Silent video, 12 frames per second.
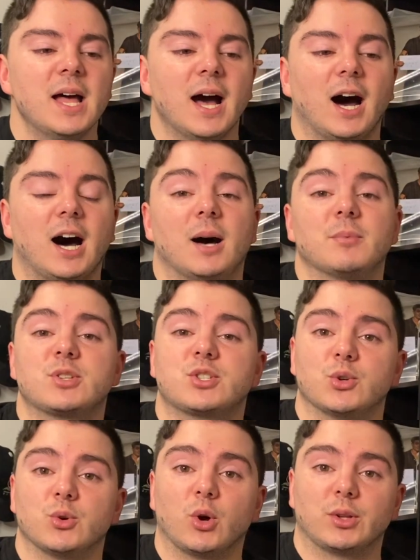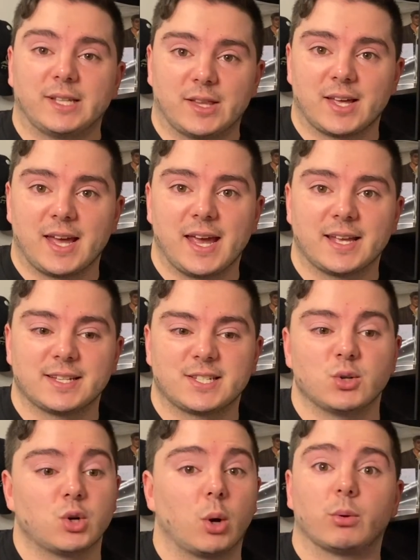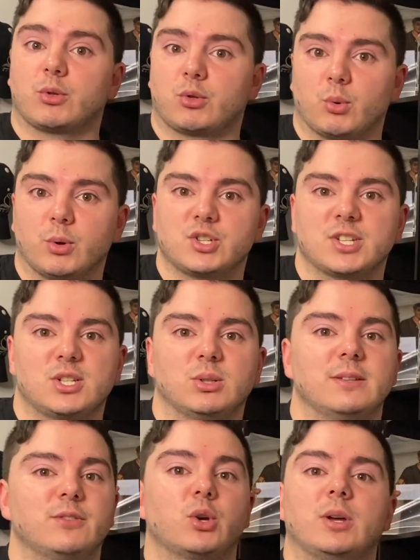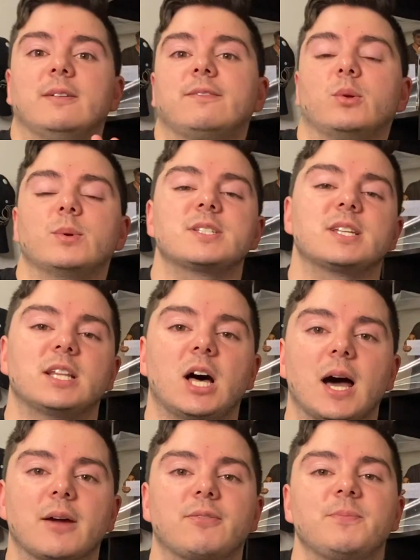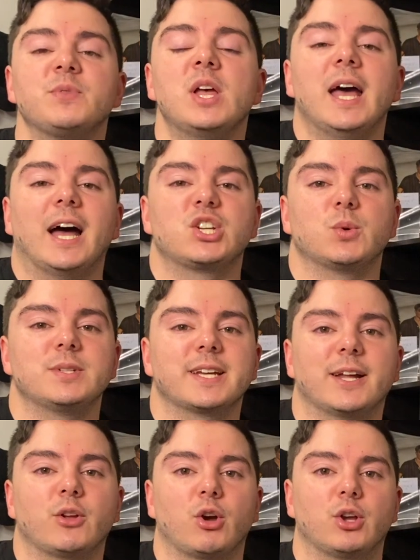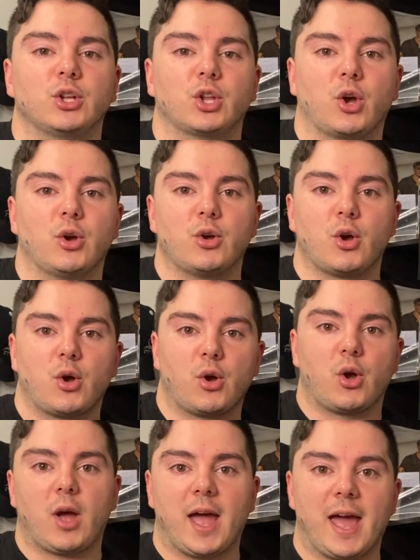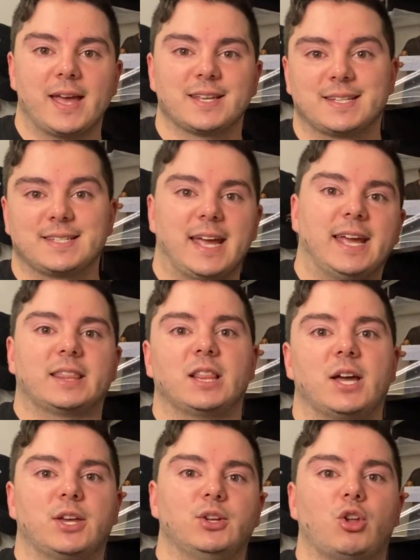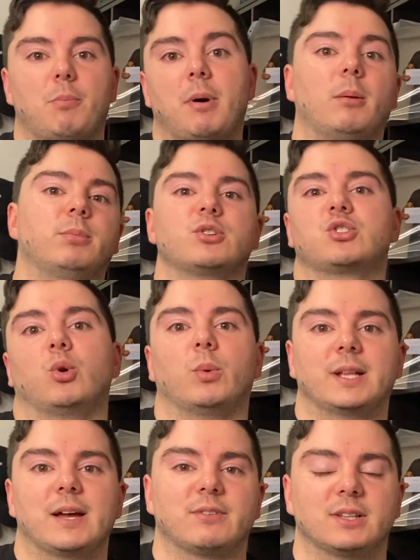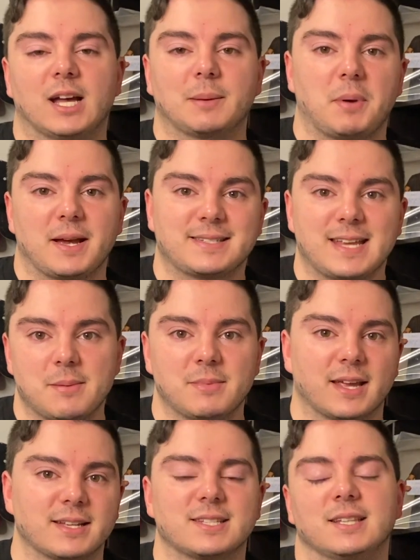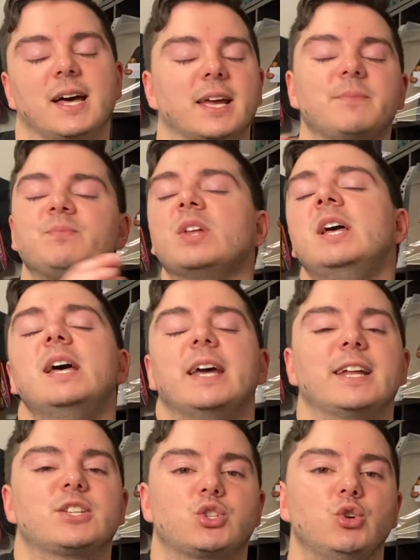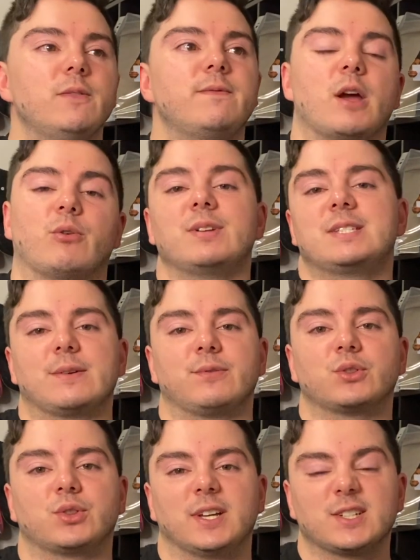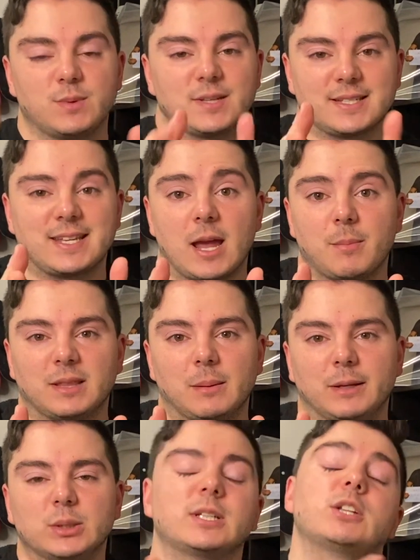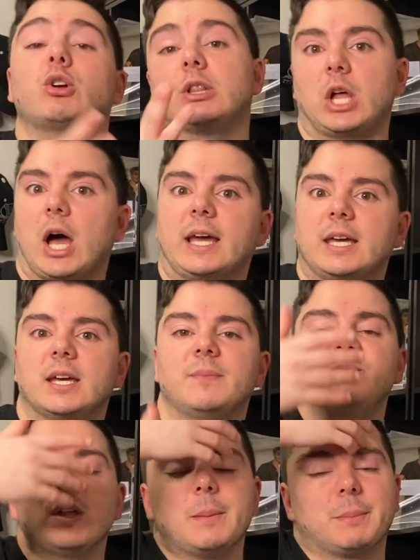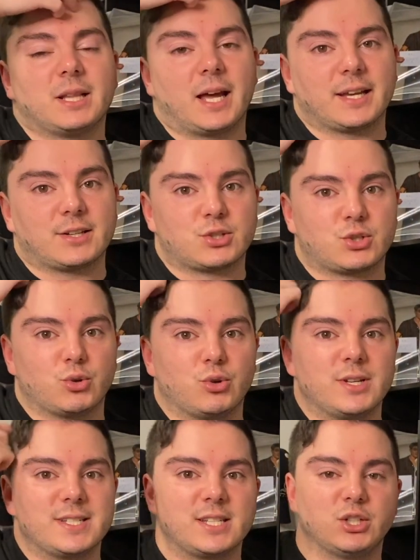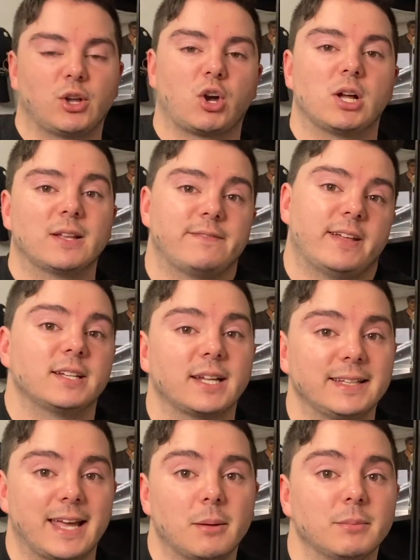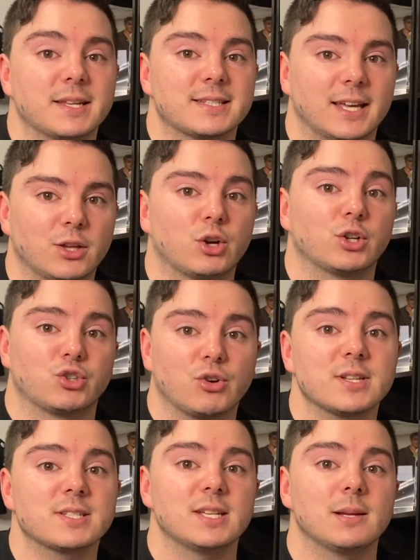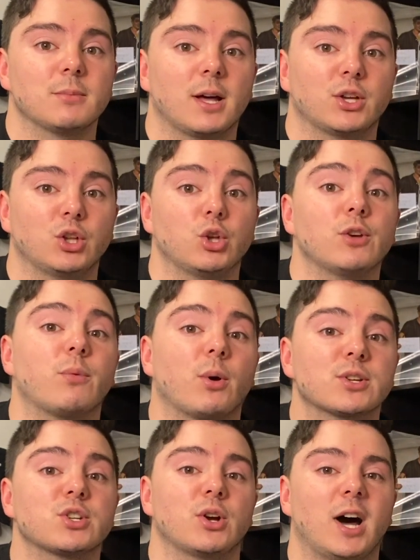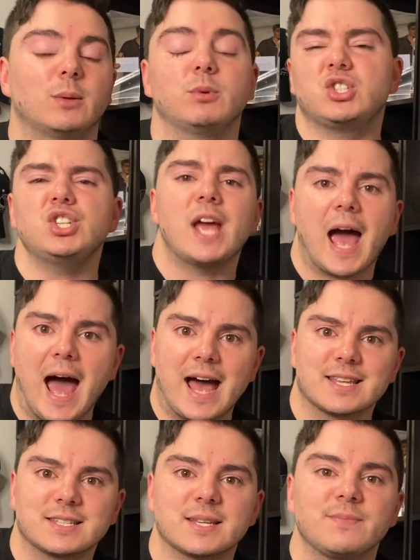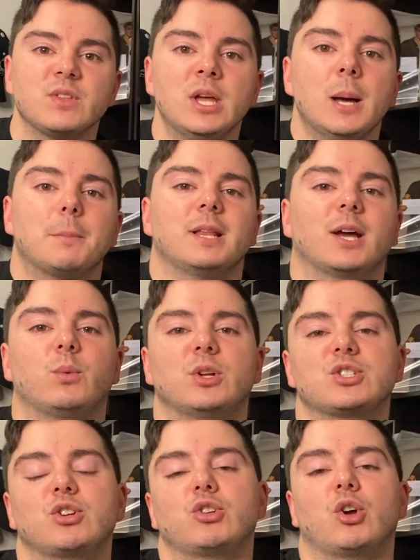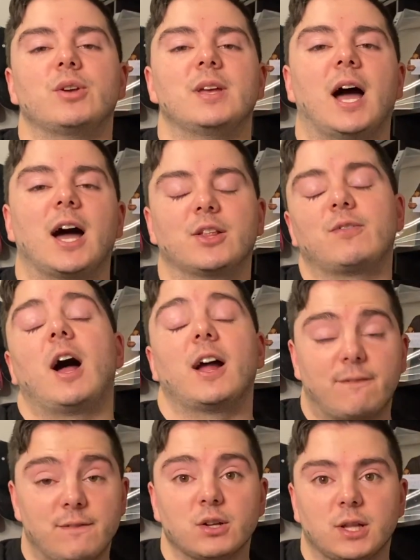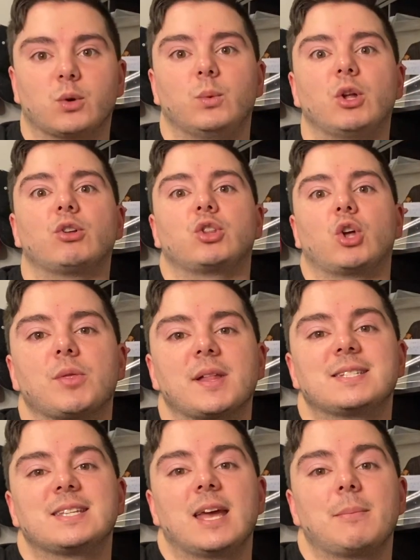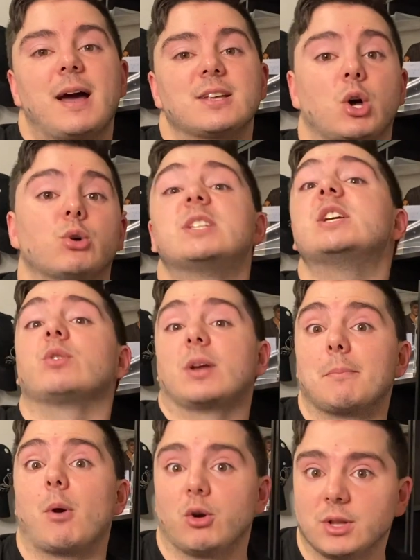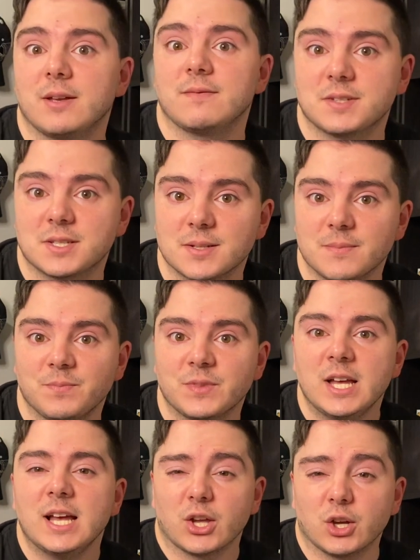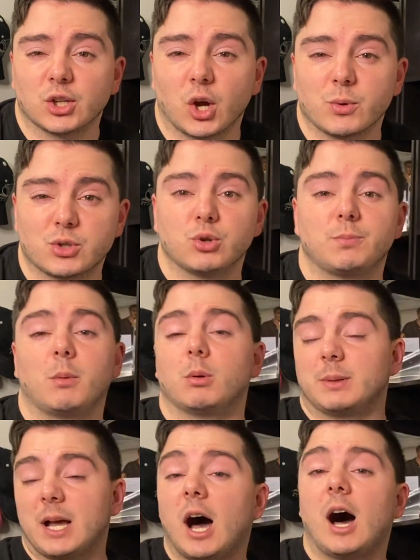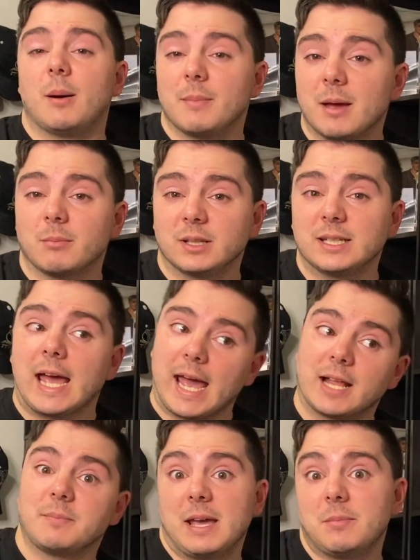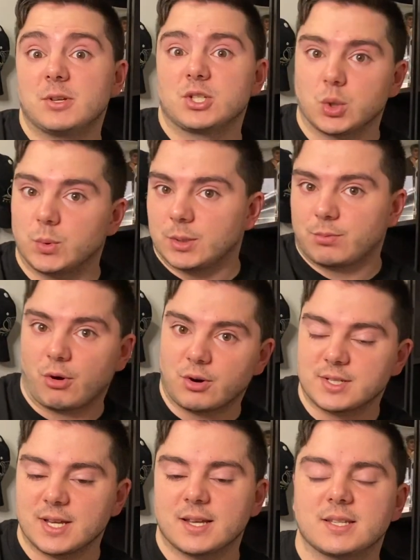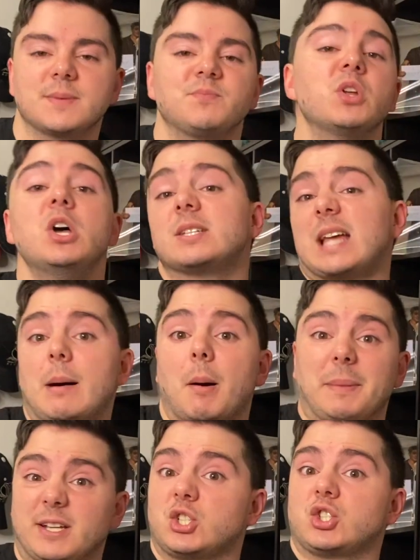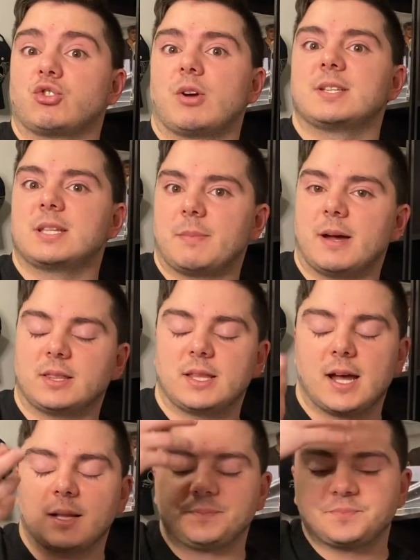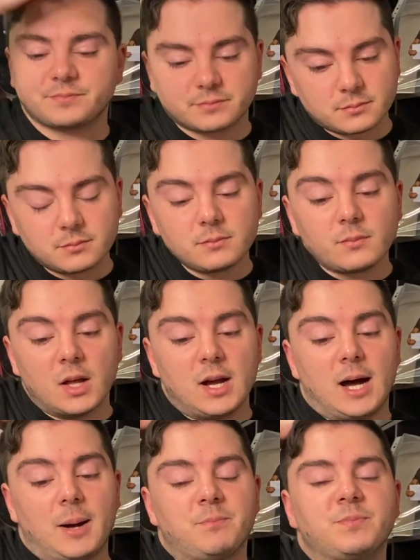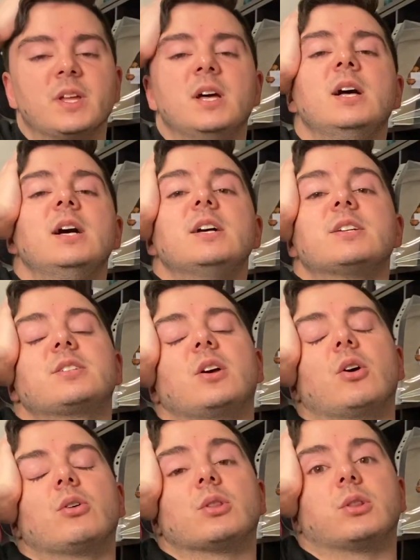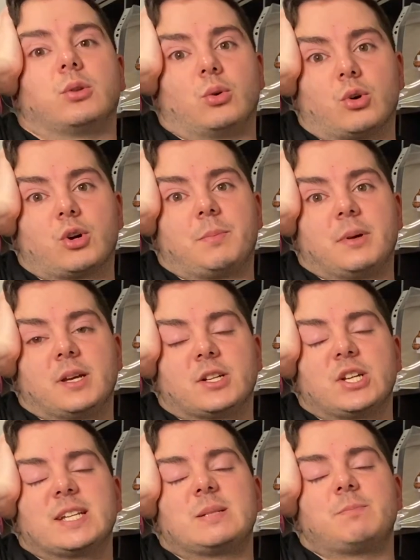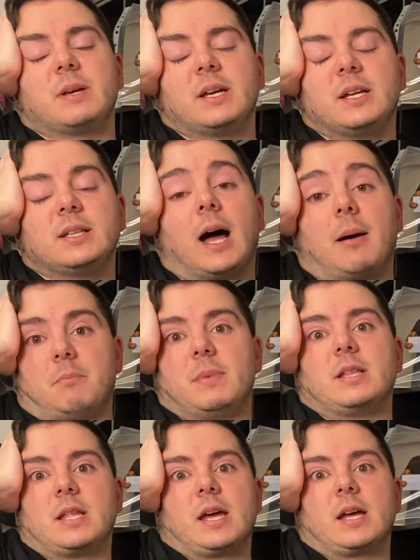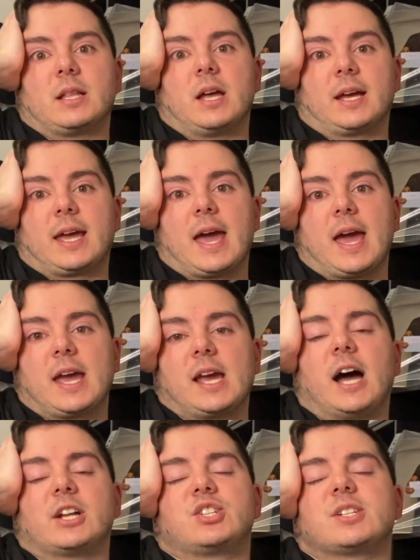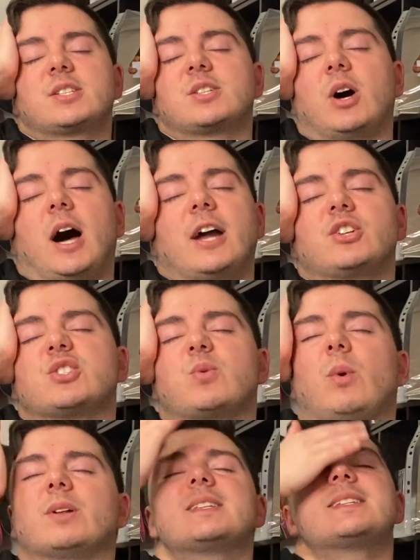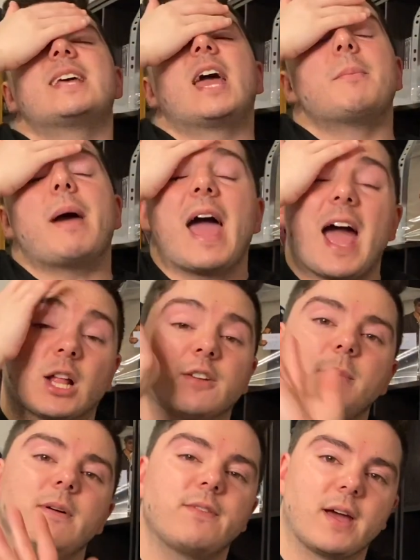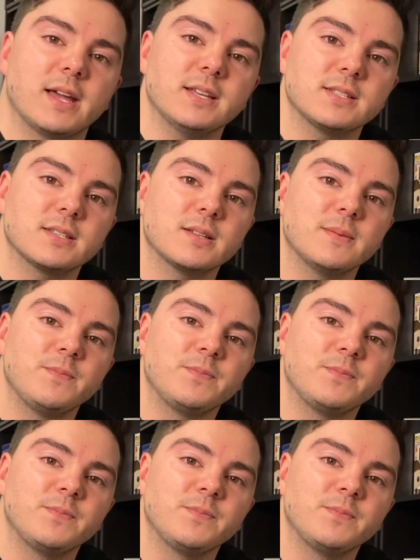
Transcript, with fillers: Um, Sue, on the other hand, is still going through it. She's still living her influencer life, and she wants to get her, you know, her estate like you know published or whatever like by sam again so like it's two very different things with sam in the middle and i don't like it but like sue is you know kind of validating emily saying you can trust him like you know you've worked so hard which she has but like we just don't know i i feel like we don't that sam has ulterior motives you know which could probably harm emily and maybe sue in the process so i'm a bit stressed about that um so look bitch it's been a minute okay i just i just want sam out of my face